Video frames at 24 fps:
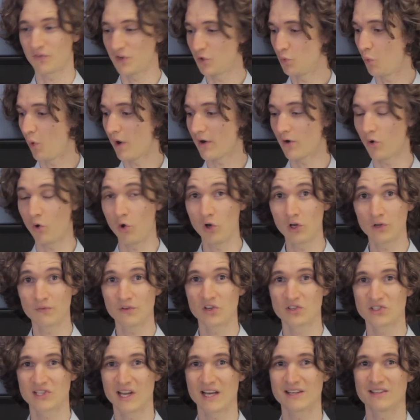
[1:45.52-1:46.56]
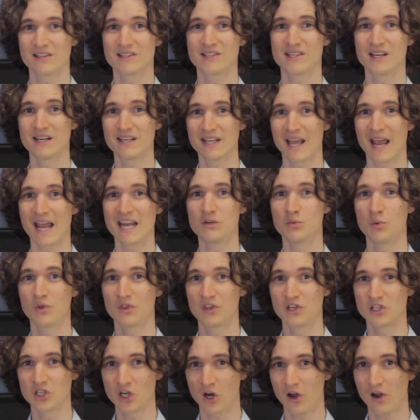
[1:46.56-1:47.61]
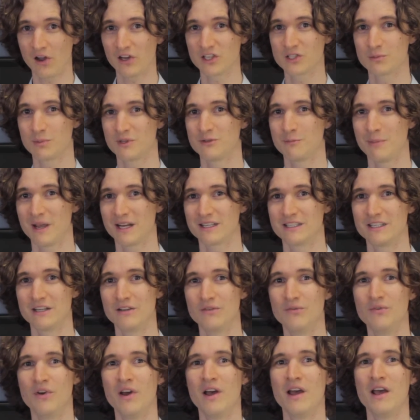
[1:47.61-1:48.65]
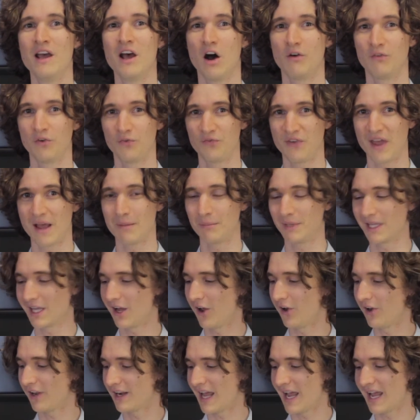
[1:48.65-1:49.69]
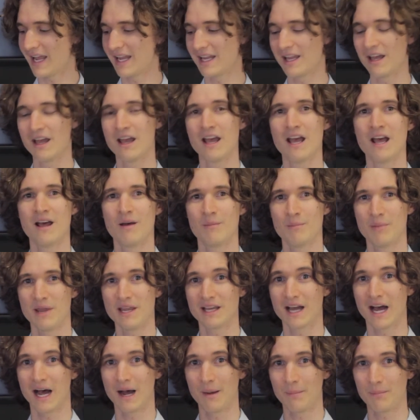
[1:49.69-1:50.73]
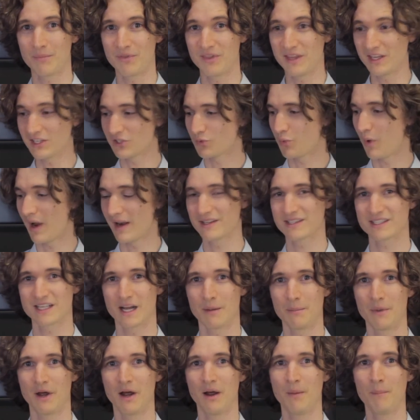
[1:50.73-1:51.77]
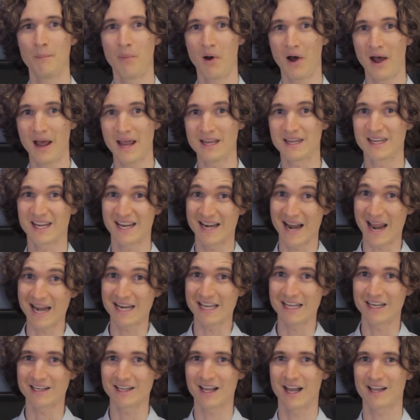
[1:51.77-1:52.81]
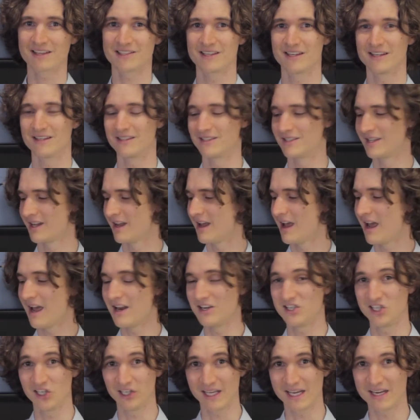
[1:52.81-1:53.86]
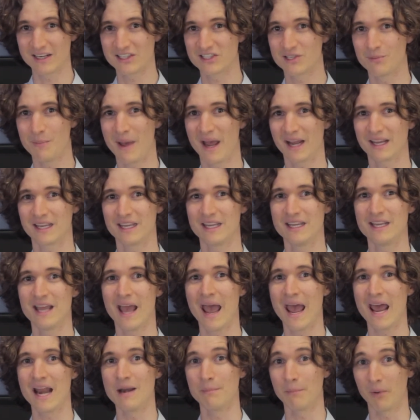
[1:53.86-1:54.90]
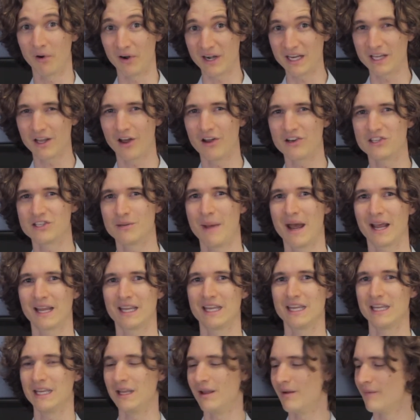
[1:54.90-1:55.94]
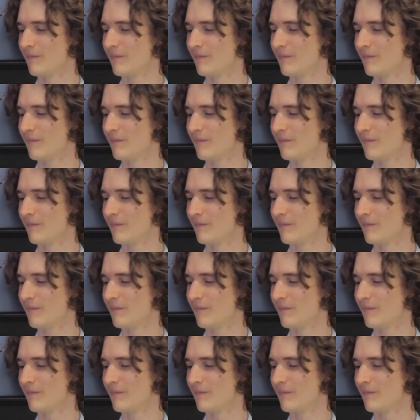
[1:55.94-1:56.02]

if you want all of your senses engaged with the child's perspective of a family holiday, pick up This One Summer by Canadian cousins Jillian Tamaki and Mariko Tamaki.